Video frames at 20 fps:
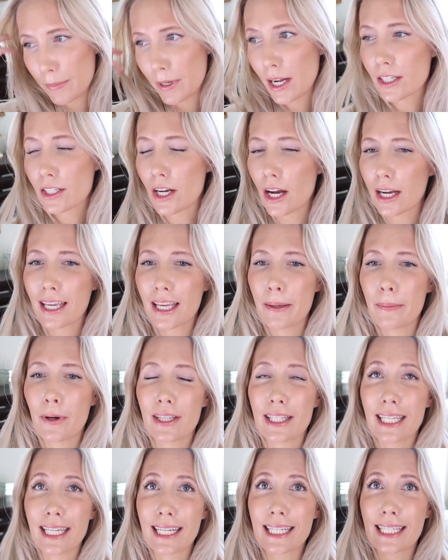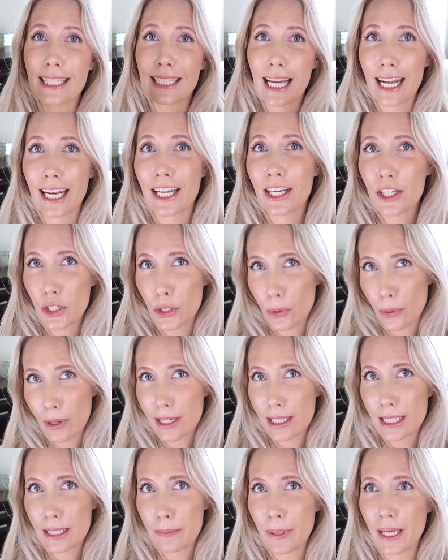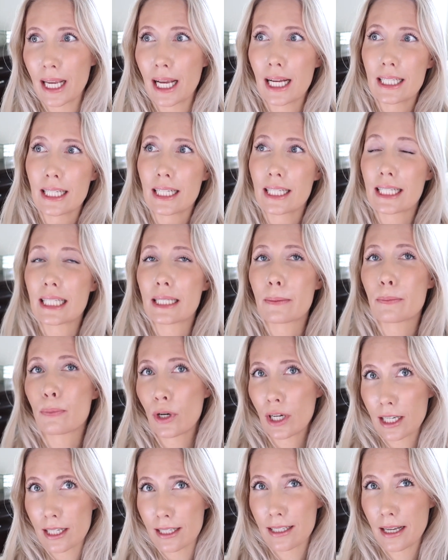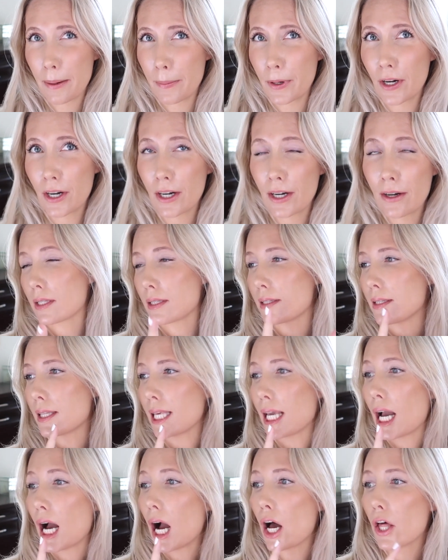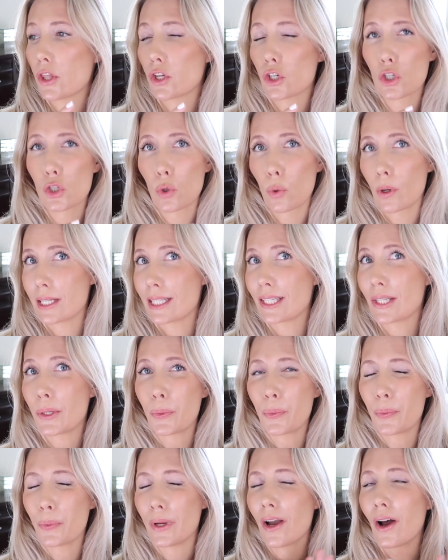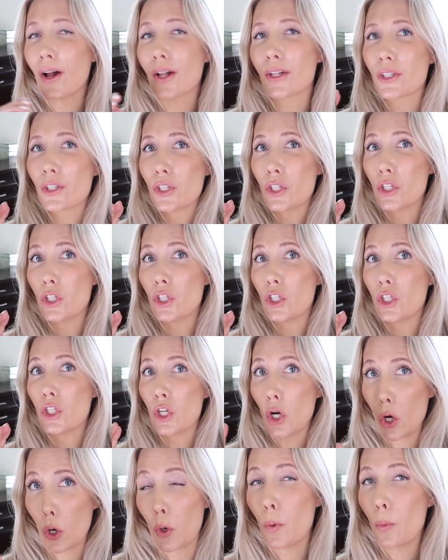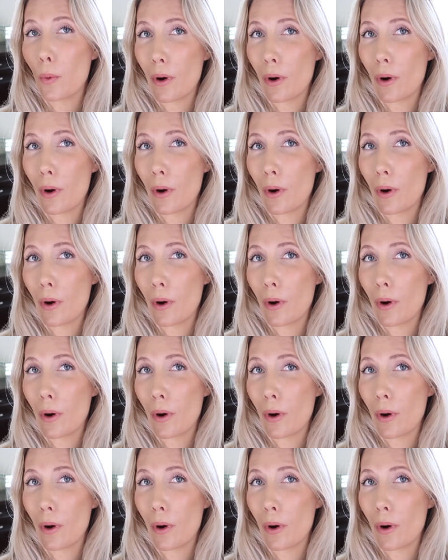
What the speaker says: not talking about the exciting shorts because it's spring, summer. It's the other shorts that we all don't